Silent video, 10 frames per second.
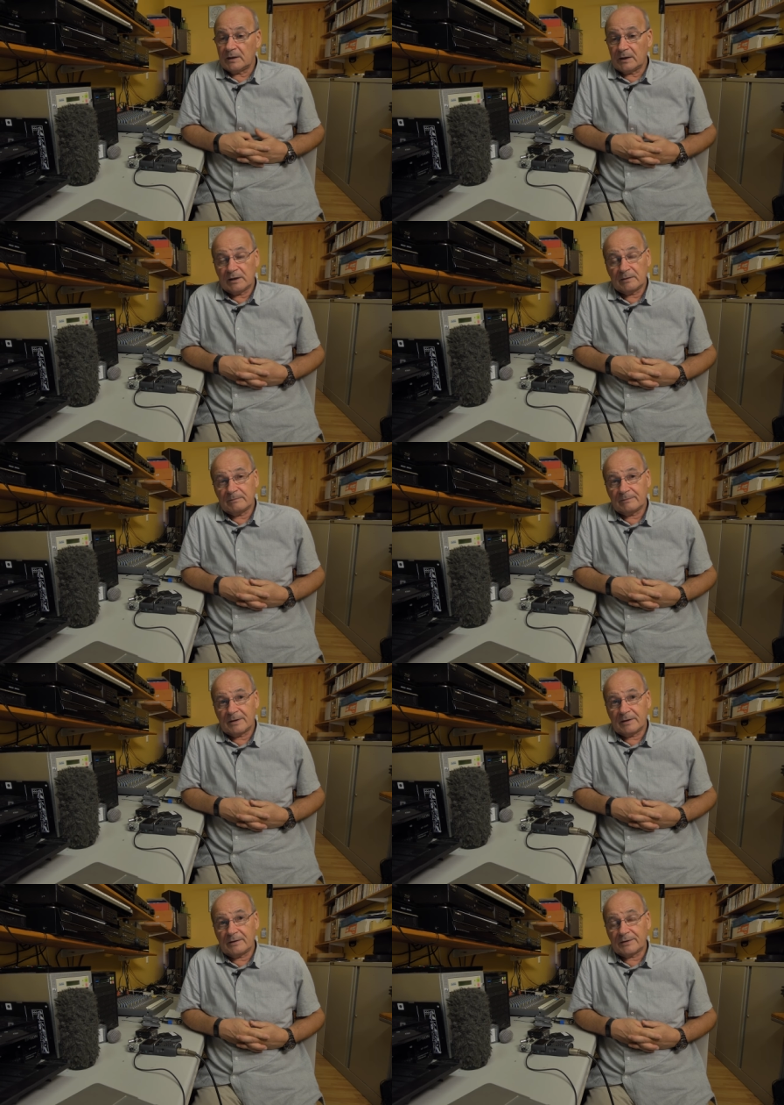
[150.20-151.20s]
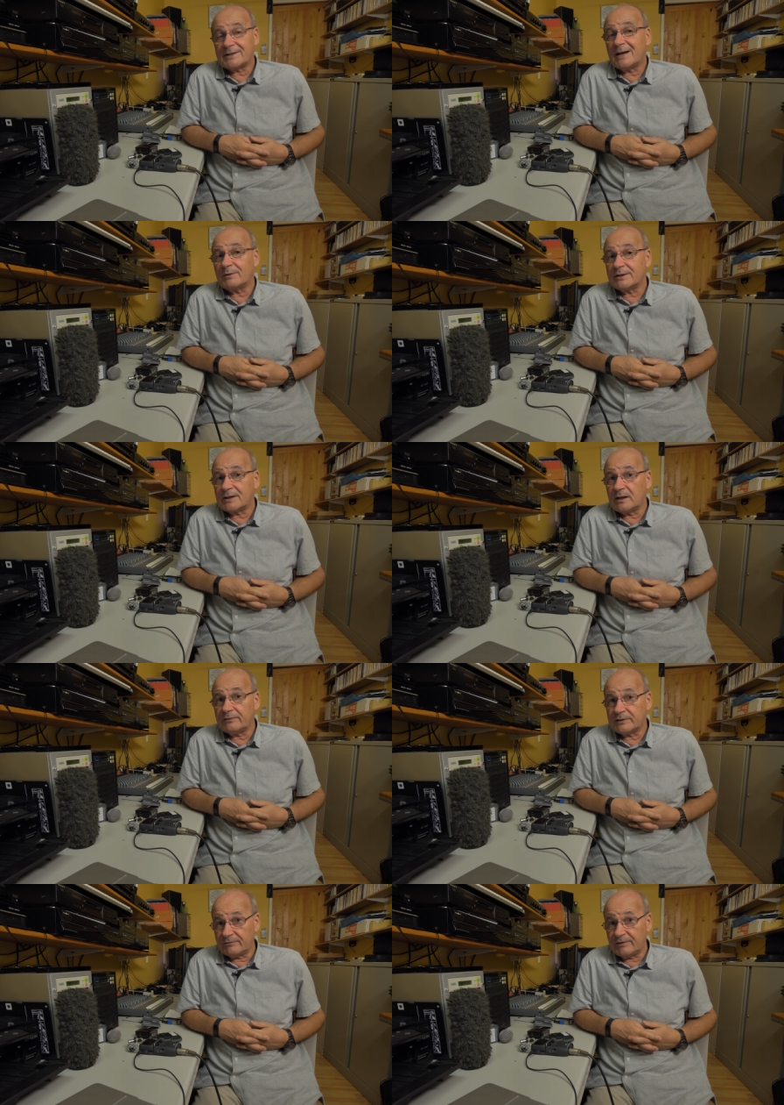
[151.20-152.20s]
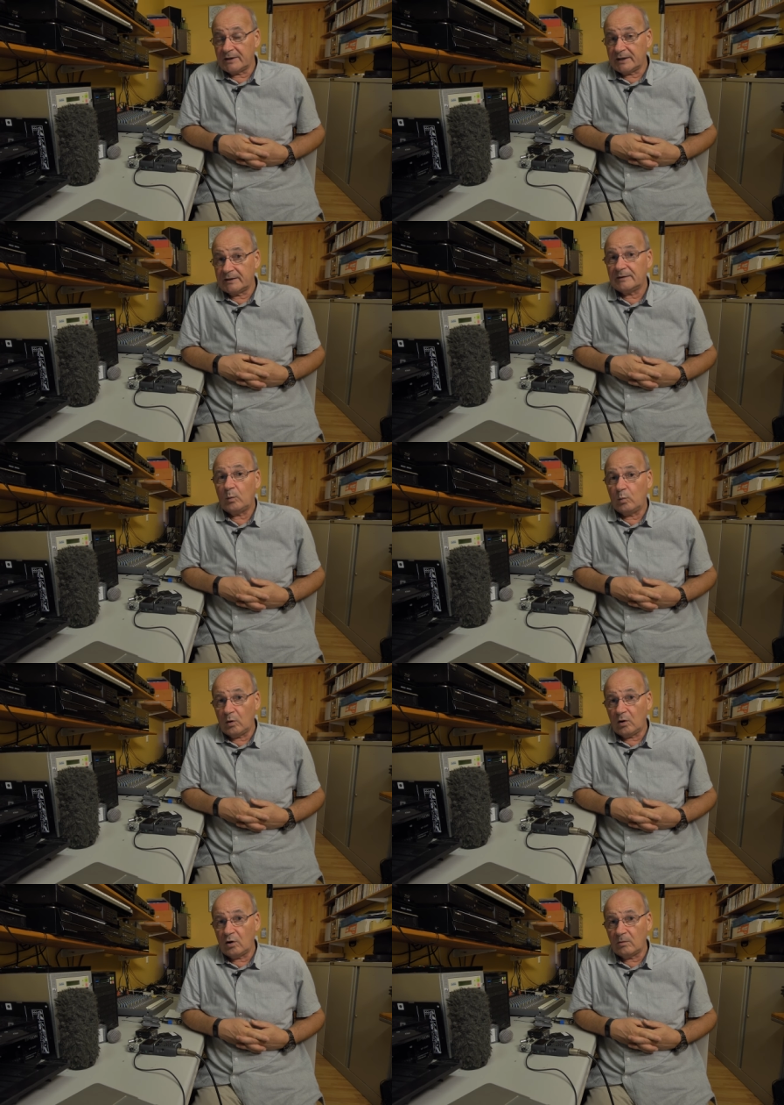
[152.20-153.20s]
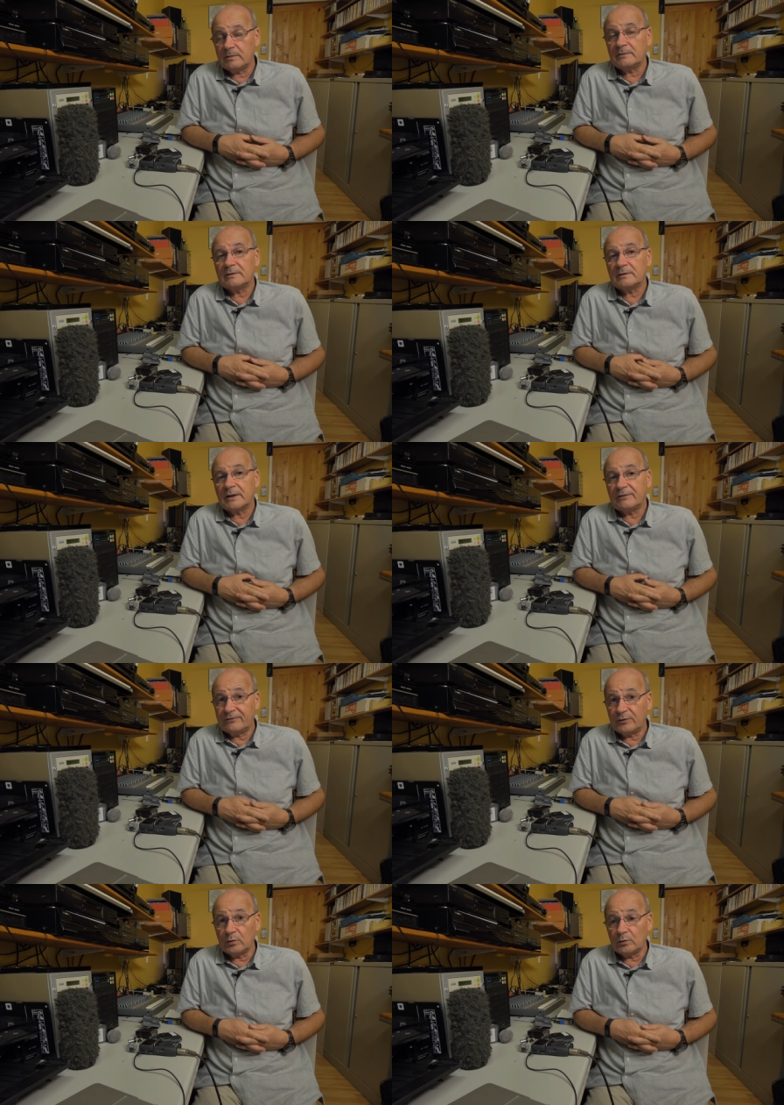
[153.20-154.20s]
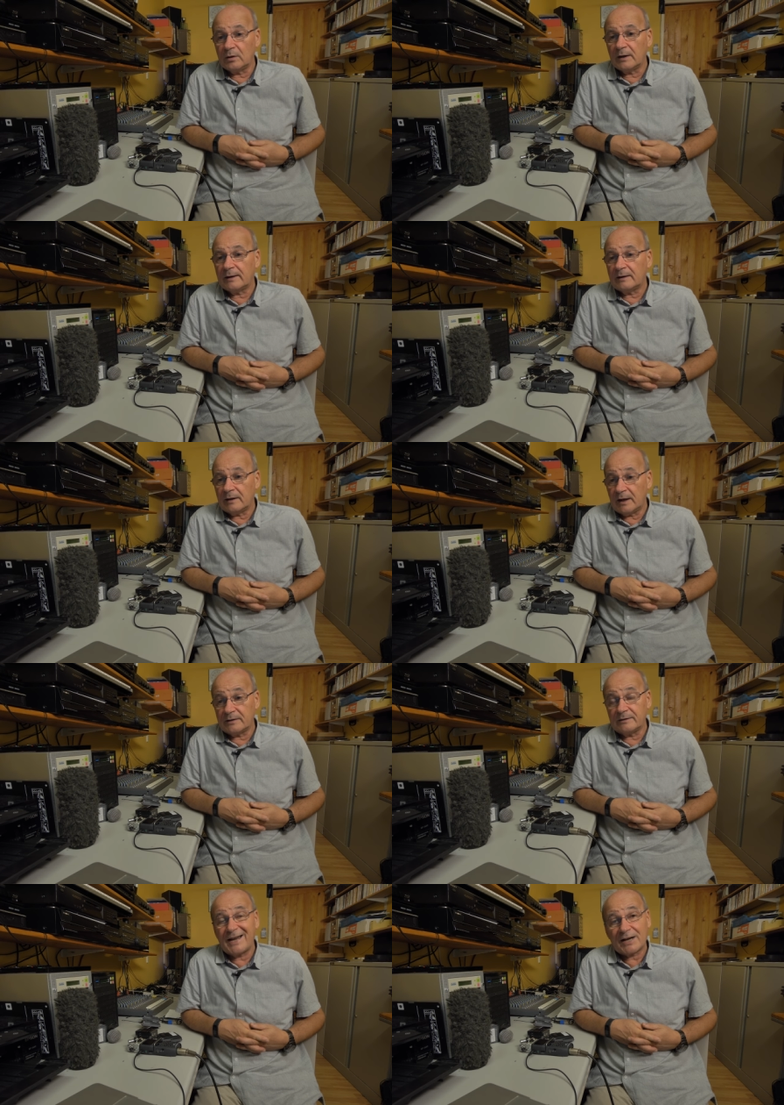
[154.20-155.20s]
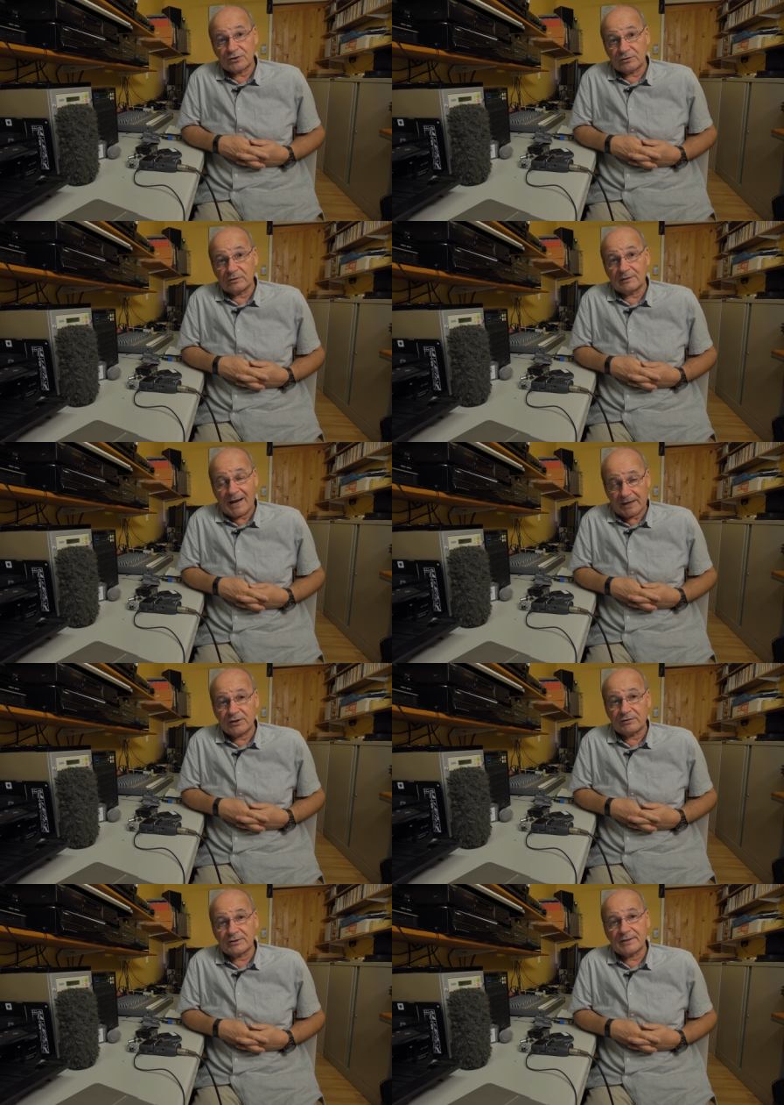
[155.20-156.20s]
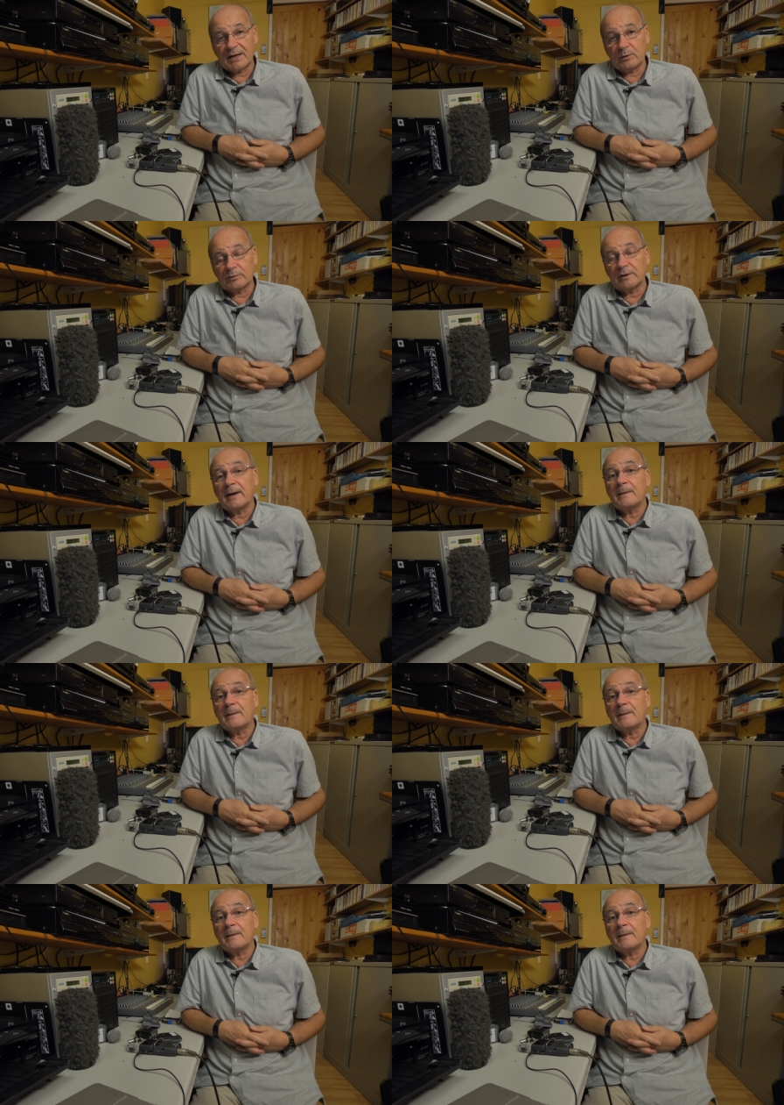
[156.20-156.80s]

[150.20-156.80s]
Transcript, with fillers: Um, the sound itself is very warm, full, and natural, accurate sound.